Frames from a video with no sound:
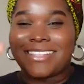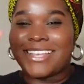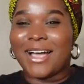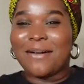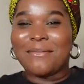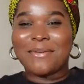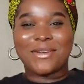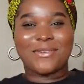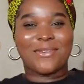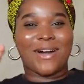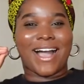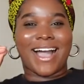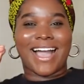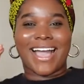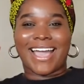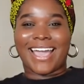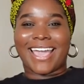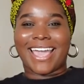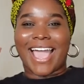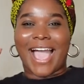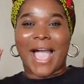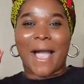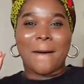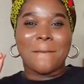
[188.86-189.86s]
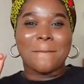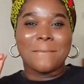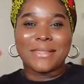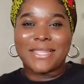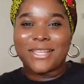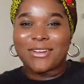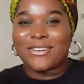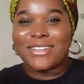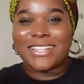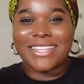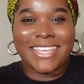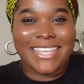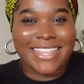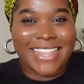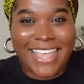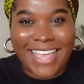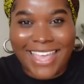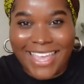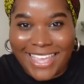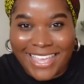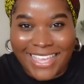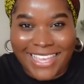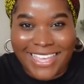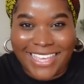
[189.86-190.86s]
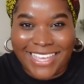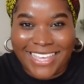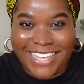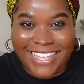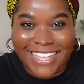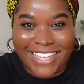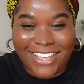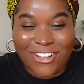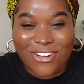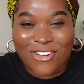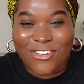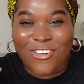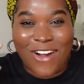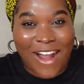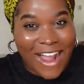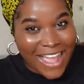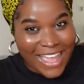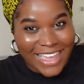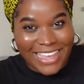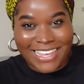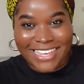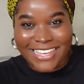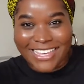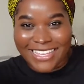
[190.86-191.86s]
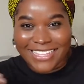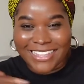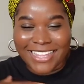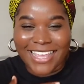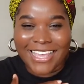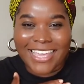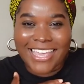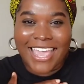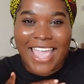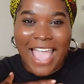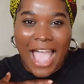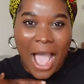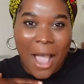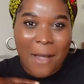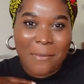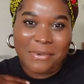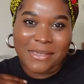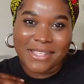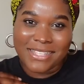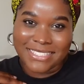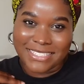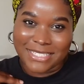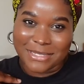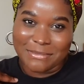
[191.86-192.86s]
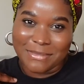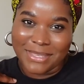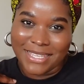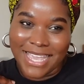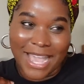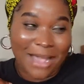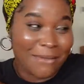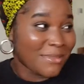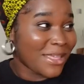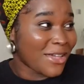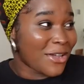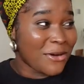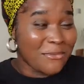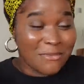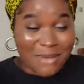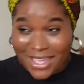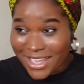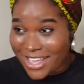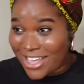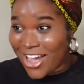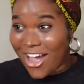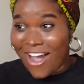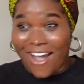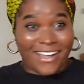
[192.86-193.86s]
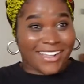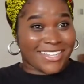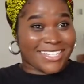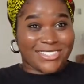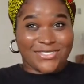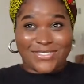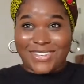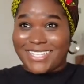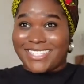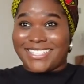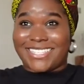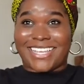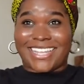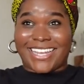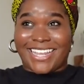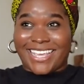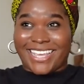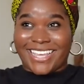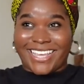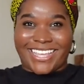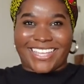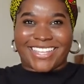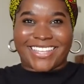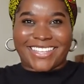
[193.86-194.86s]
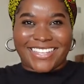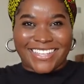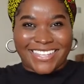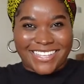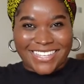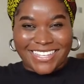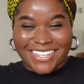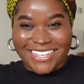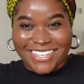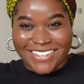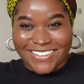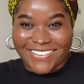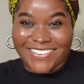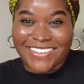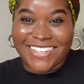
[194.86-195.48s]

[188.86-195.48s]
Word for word: tell me why I'm literally like crying, like it happened to me. I'm like, oh my gosh, we did it.